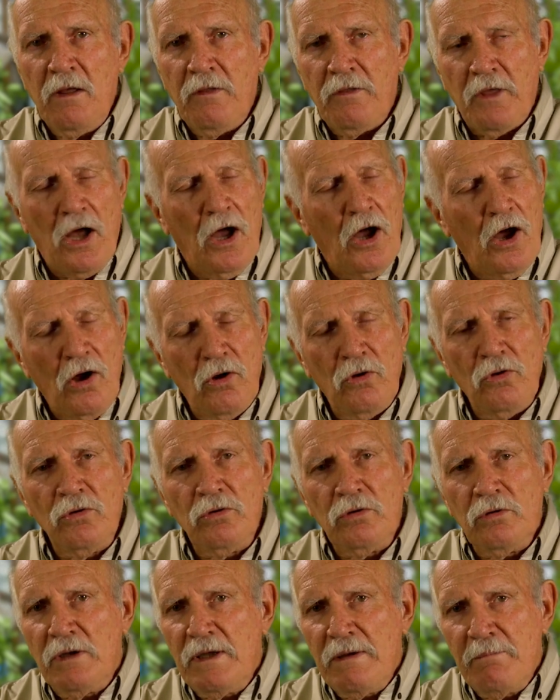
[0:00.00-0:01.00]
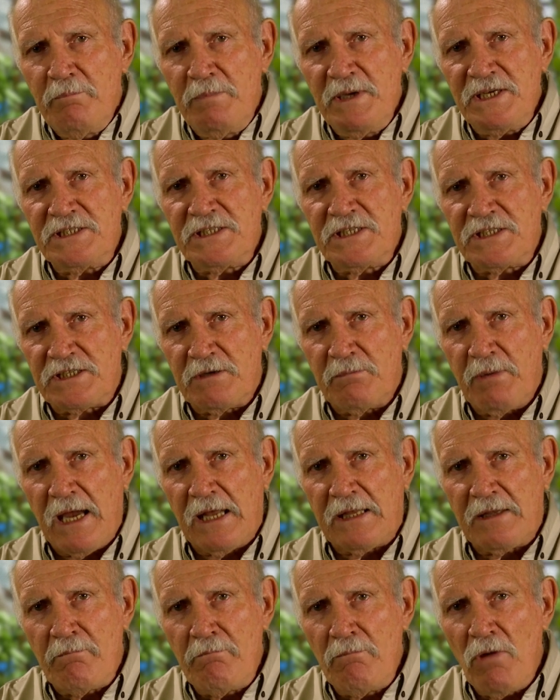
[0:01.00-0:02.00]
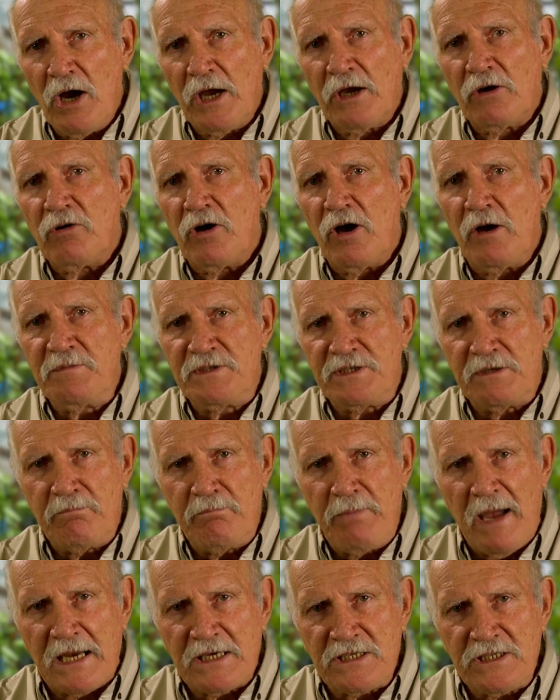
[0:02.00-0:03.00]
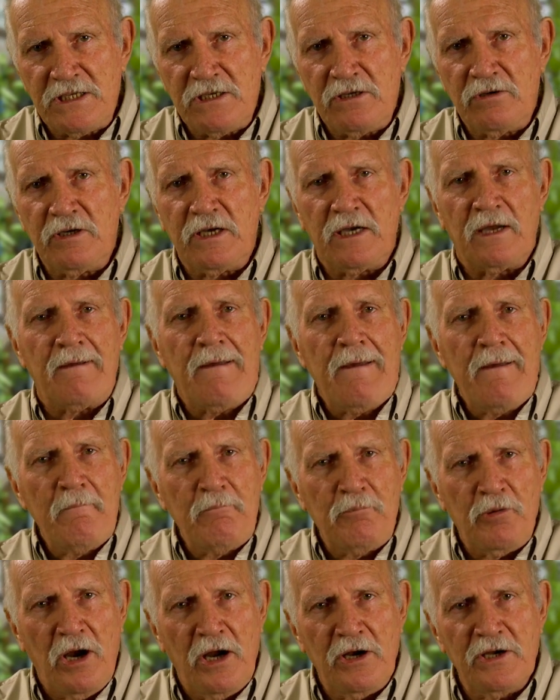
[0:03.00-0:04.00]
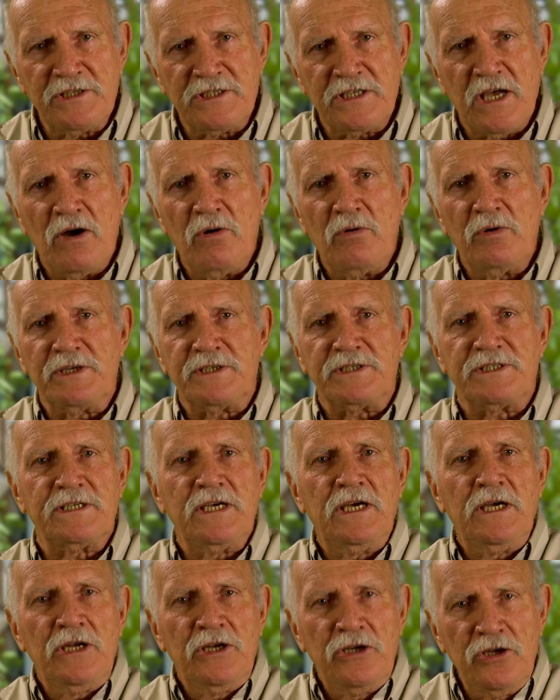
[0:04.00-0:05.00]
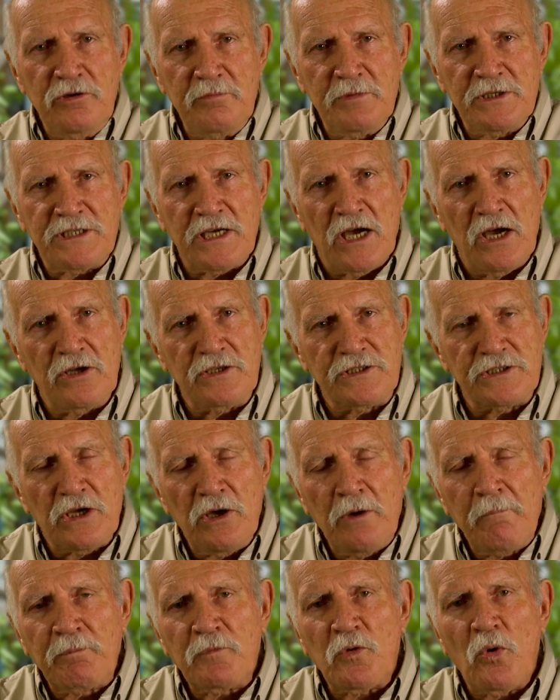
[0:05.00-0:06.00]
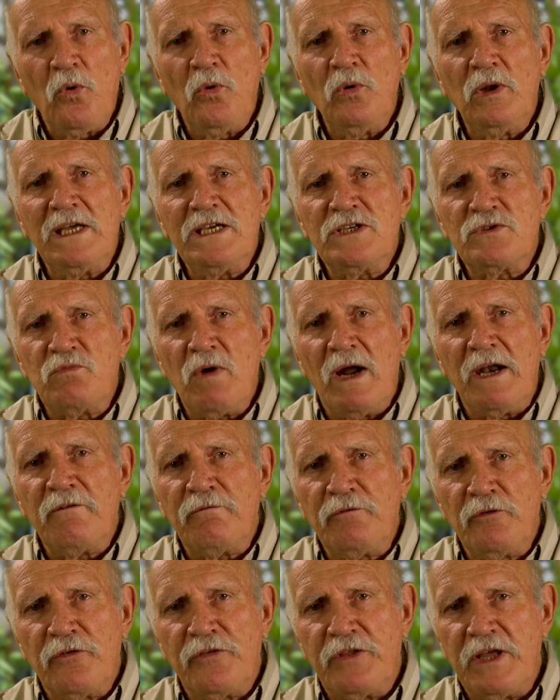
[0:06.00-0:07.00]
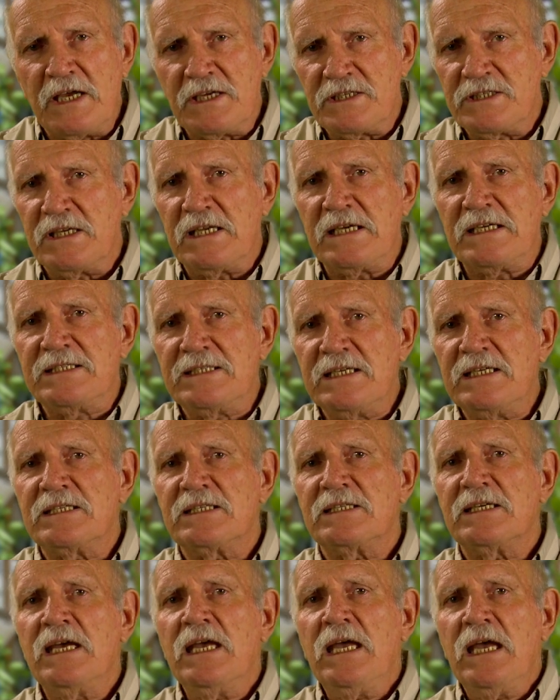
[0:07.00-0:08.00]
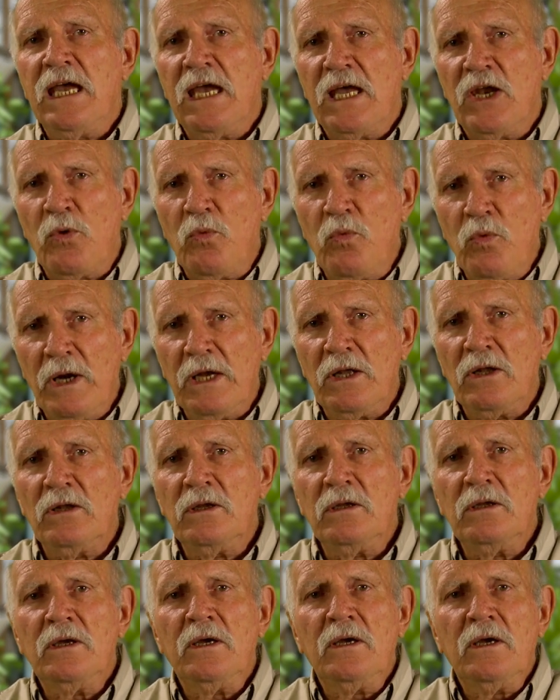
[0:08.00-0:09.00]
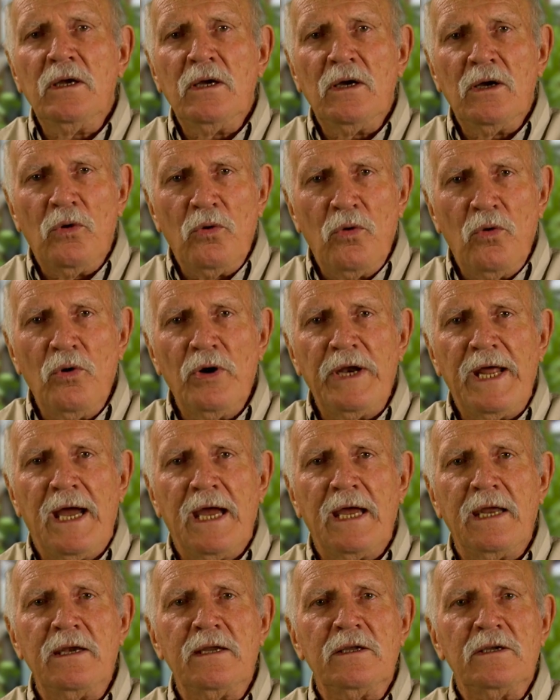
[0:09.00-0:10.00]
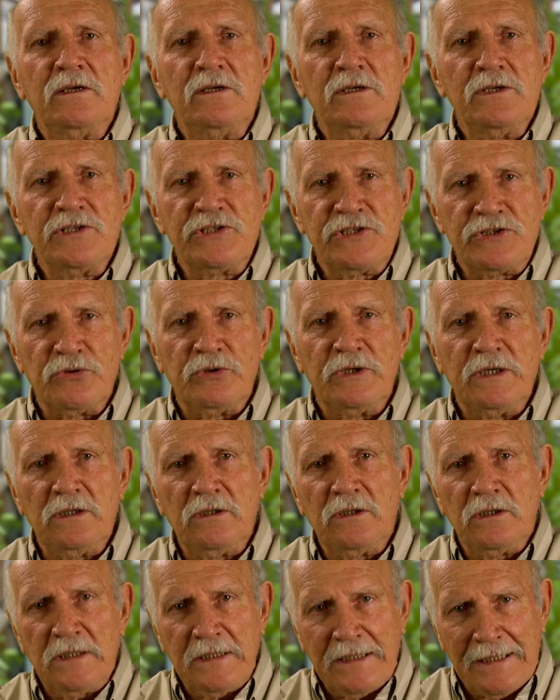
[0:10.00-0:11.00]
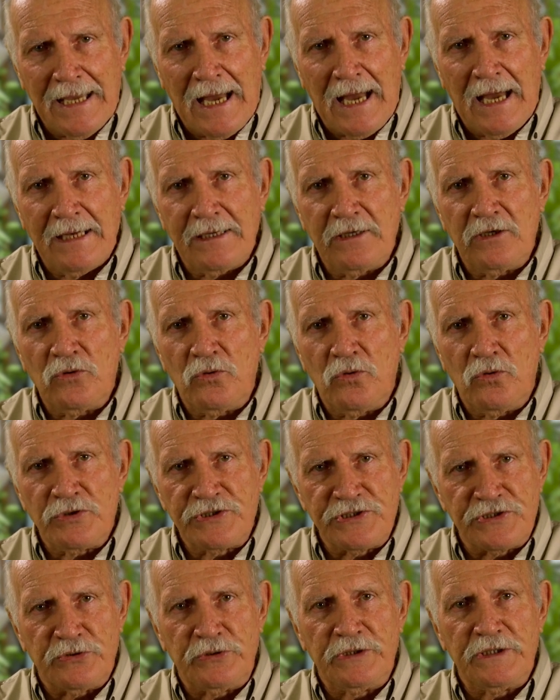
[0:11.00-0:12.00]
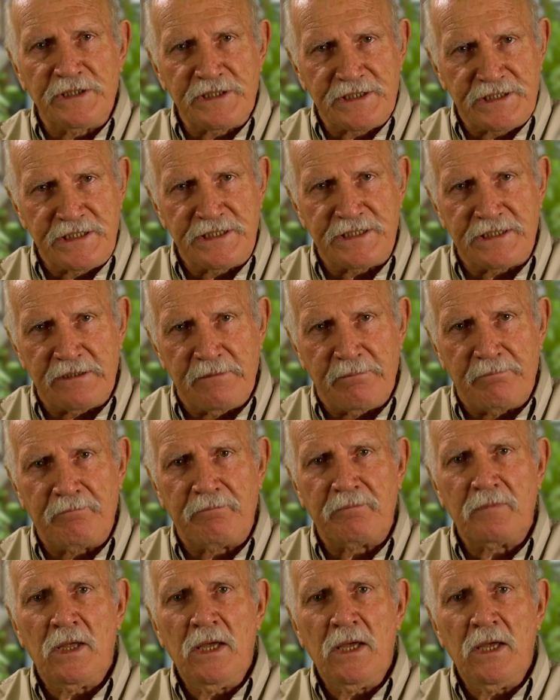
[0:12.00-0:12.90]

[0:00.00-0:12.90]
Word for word: the whole business about the microbes and bacteria, protozoas, nematodes, all these wonderful things that exist in a well ordained soil garden or soil system.